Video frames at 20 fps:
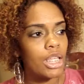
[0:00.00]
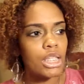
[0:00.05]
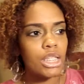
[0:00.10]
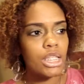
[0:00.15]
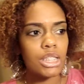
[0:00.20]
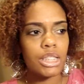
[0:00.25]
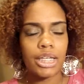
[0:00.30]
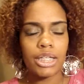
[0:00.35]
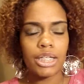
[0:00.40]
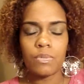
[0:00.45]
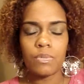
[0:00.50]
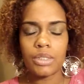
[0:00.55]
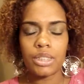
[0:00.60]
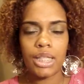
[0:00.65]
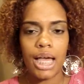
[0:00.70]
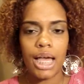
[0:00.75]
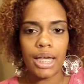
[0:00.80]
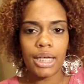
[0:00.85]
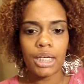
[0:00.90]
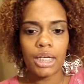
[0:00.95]
This lady was
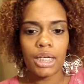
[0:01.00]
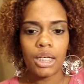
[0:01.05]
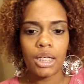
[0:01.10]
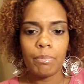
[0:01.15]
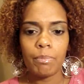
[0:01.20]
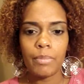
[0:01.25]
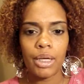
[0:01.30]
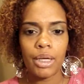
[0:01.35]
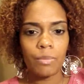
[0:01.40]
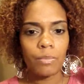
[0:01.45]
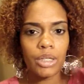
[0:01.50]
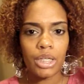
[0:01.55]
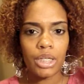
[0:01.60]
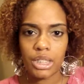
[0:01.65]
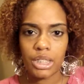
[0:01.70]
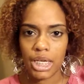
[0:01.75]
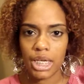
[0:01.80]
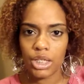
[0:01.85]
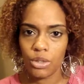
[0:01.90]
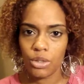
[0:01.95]
like, ma'am, we
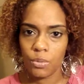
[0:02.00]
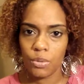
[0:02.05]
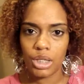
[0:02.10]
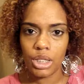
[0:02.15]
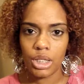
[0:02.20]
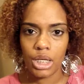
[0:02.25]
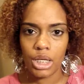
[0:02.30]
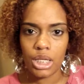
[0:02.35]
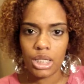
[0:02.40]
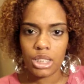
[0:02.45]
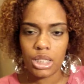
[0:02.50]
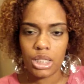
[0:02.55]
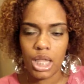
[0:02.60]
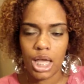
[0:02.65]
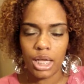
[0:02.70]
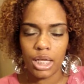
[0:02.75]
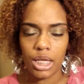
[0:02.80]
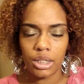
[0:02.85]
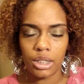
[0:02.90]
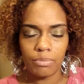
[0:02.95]
could take you in the next
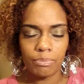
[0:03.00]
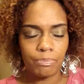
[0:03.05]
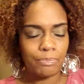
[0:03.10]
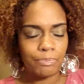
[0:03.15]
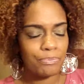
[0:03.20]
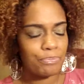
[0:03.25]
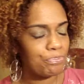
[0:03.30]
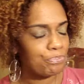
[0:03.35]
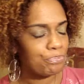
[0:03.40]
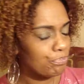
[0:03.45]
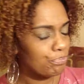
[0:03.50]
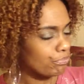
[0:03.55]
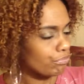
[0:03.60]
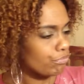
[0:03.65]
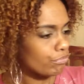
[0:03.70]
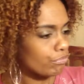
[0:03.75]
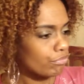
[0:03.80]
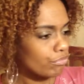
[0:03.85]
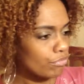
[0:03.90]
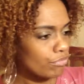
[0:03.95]
line.
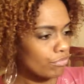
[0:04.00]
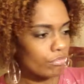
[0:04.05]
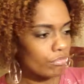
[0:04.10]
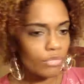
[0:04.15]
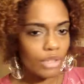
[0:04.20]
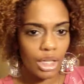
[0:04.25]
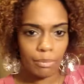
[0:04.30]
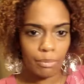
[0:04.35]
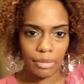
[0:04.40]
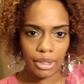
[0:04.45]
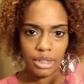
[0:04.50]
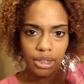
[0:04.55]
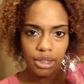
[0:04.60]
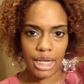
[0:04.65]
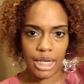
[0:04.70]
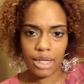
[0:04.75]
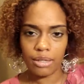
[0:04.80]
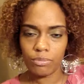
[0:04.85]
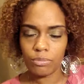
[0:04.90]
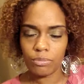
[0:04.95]
I mean,
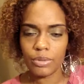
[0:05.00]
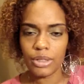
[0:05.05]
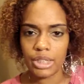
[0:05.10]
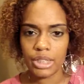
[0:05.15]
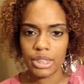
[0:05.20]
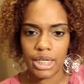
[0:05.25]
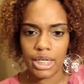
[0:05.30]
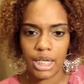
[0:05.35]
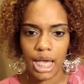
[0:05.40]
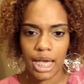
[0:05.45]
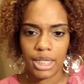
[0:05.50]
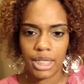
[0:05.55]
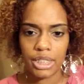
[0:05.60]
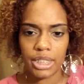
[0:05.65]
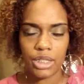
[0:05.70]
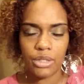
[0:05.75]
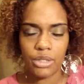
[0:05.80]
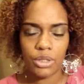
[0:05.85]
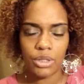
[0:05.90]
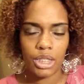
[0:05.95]
yeah, I could
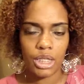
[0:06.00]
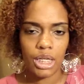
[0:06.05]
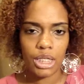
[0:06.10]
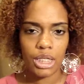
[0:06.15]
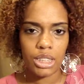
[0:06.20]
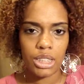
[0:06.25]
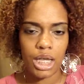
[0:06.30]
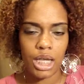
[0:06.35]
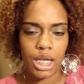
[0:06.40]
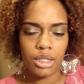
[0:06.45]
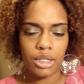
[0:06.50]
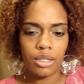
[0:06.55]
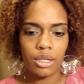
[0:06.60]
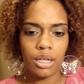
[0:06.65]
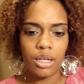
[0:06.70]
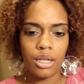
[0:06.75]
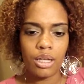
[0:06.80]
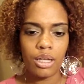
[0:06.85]
take you in the next line.